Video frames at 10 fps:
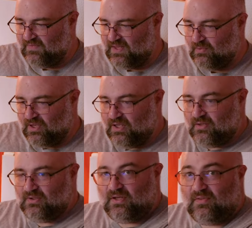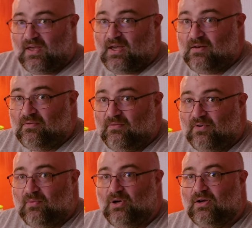There we go. Look at that.
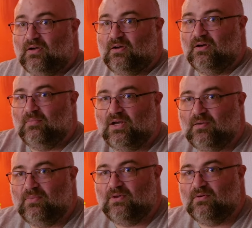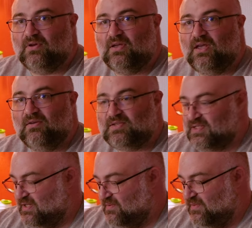Furmark on my computer. You can't
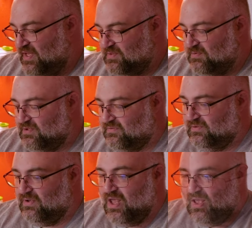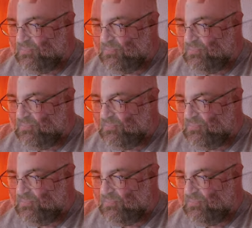see it. That's wonderful.